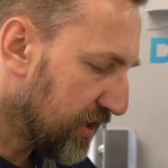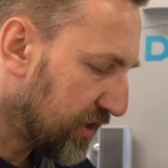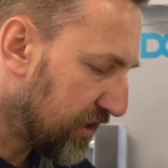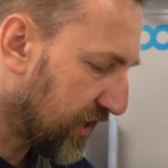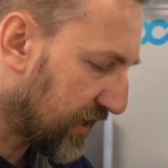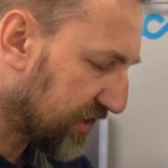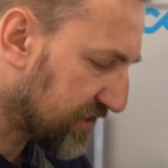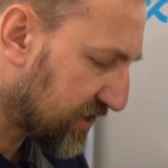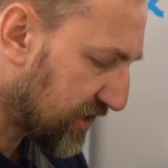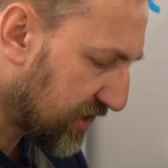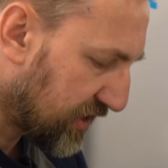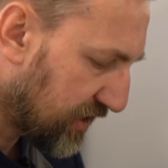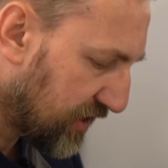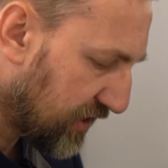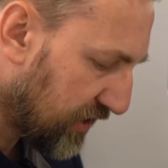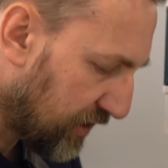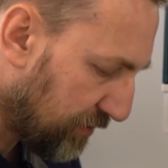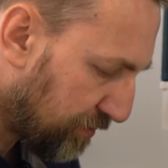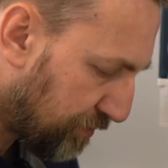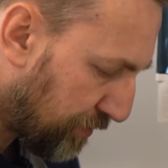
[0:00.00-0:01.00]
that
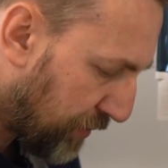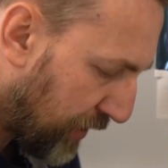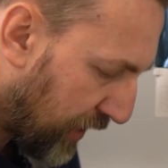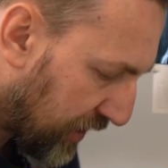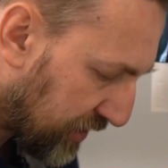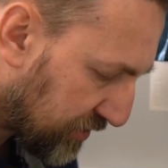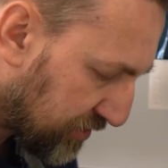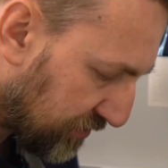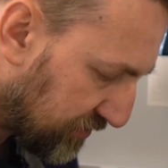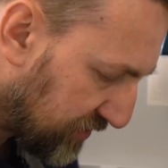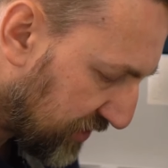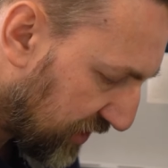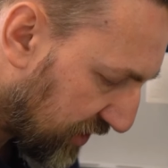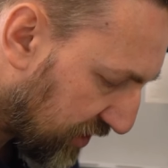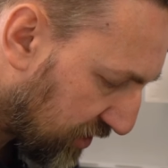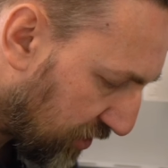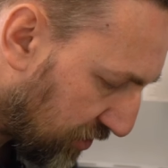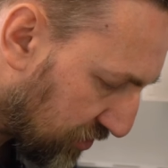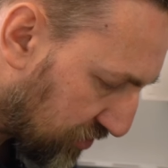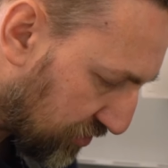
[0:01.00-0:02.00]
part of the
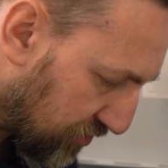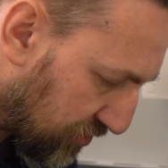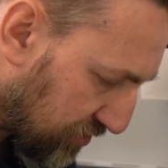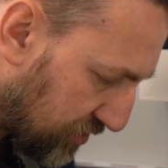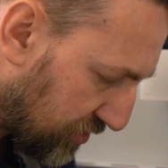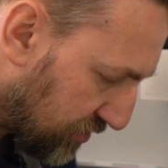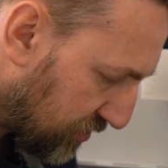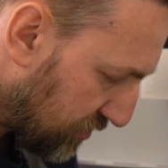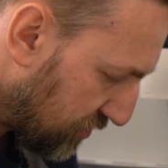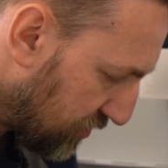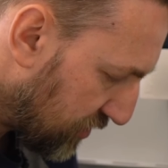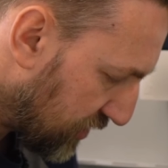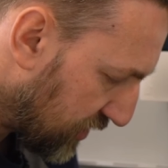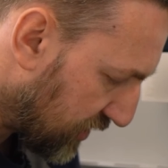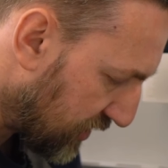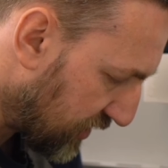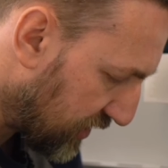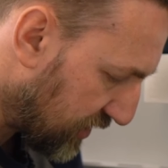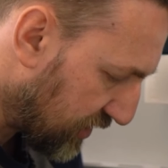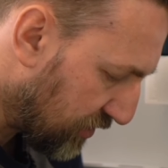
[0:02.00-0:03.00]
enclosures
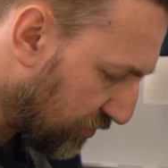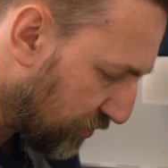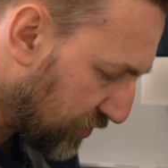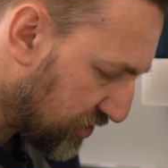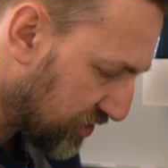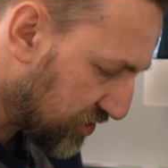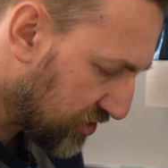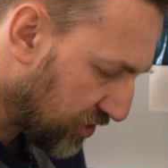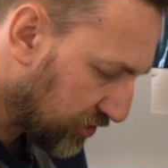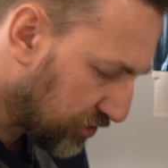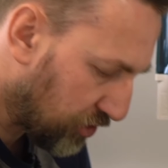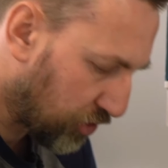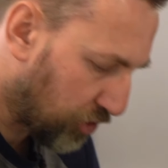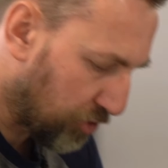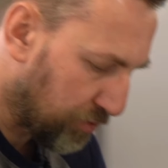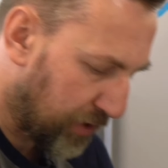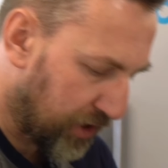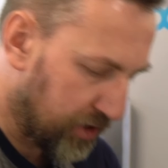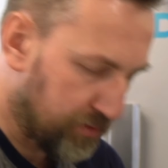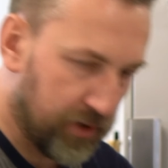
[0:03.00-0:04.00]
which is not
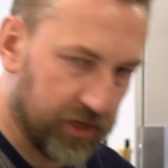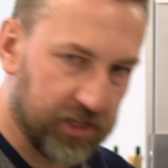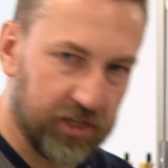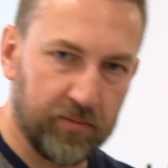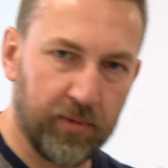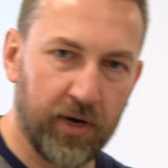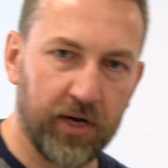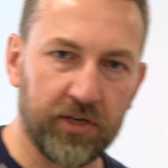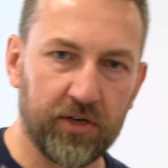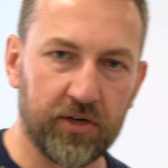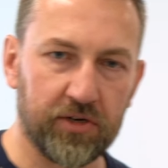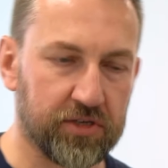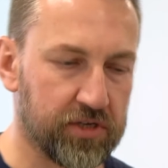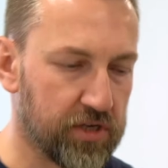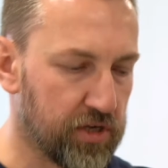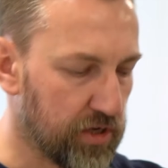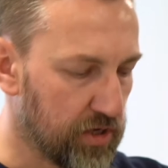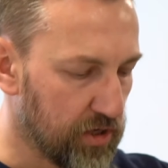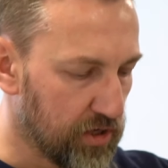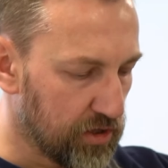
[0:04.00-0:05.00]
occupied by the miners,
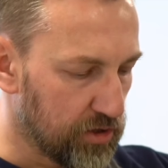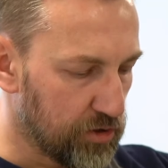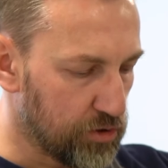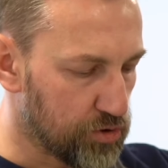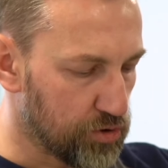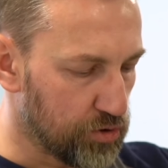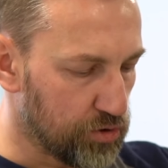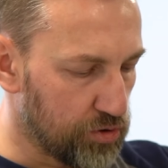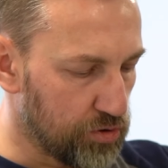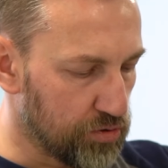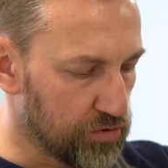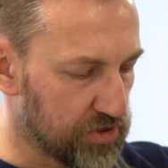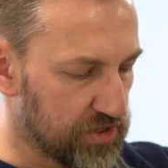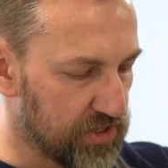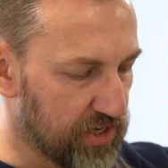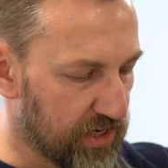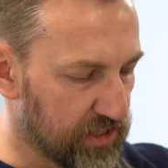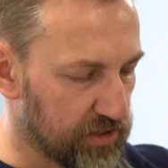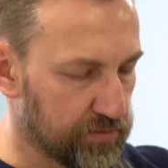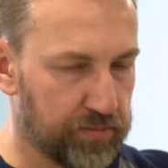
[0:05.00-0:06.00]
you should use
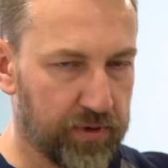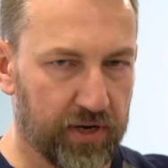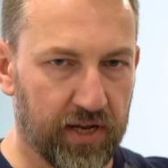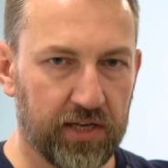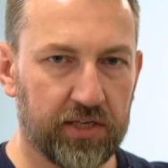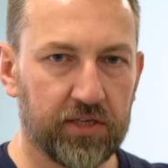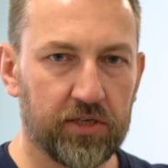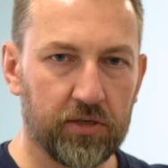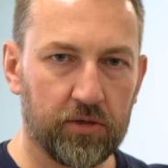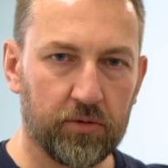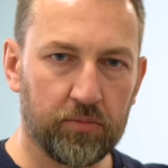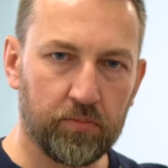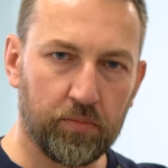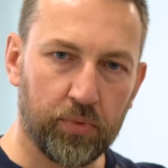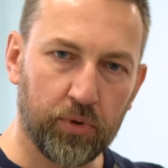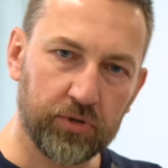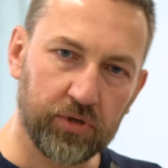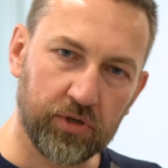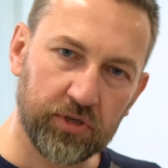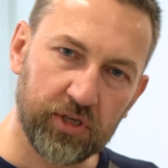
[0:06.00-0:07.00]
that plate,
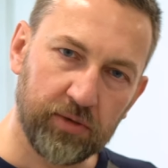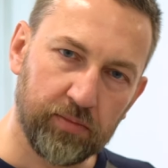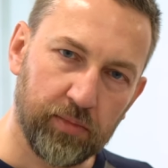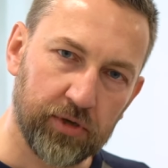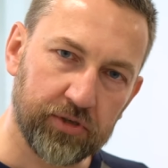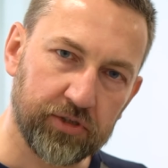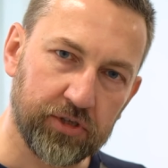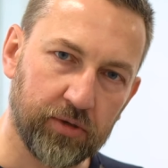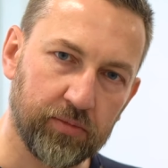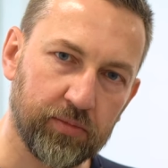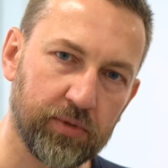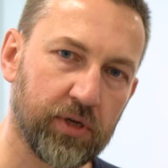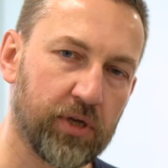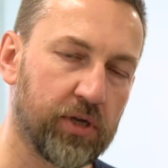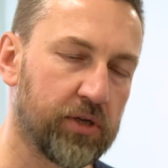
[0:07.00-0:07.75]
put on the bottom